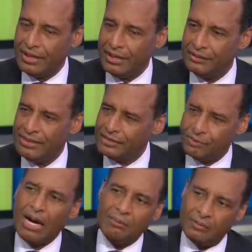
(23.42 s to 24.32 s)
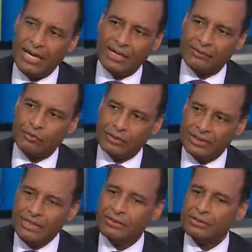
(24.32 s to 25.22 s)
And that's problematic. For a
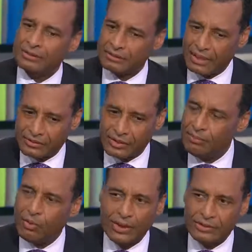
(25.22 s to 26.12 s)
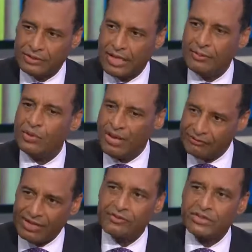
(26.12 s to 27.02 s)
leader, at some point in time, you
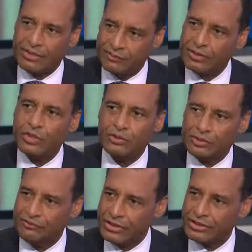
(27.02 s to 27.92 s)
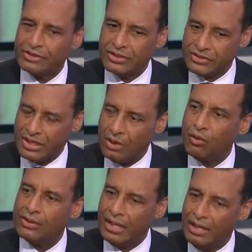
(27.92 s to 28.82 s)
have to have a set of internal convictions that say,
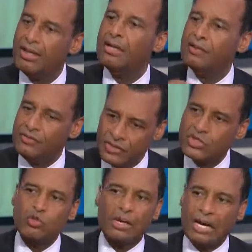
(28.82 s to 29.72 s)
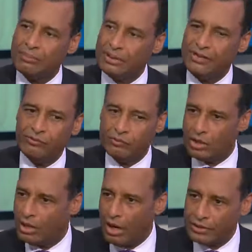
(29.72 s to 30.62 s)
okay, this is what I believe.
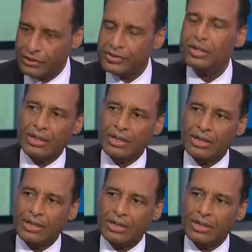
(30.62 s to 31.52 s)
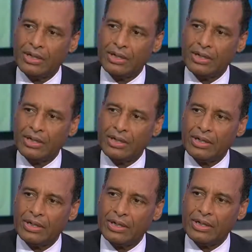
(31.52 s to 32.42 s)
Regardless,
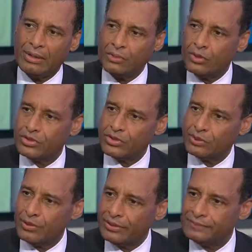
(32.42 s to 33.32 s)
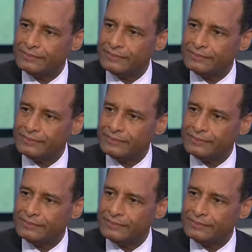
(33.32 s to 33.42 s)
this is what I'm going to support.